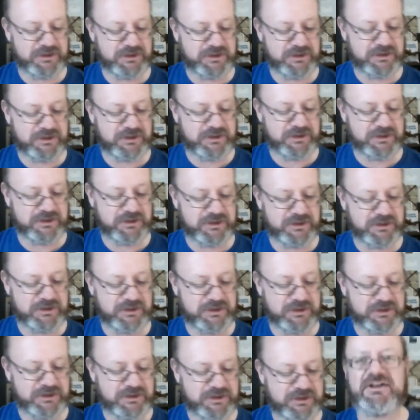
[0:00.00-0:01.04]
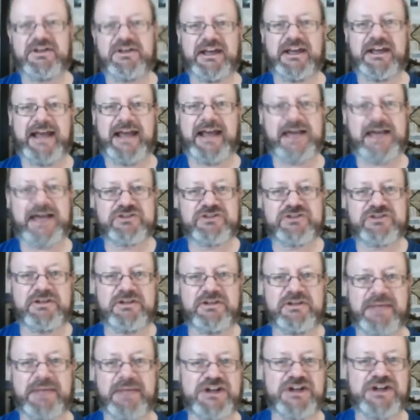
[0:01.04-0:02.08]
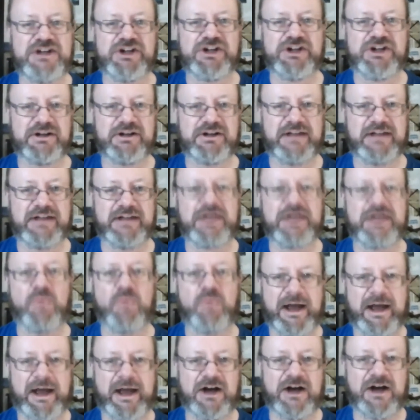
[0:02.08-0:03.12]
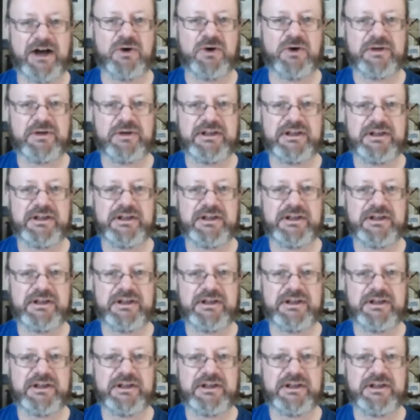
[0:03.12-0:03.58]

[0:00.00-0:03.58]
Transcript: You're just giving an exclamation like "wow."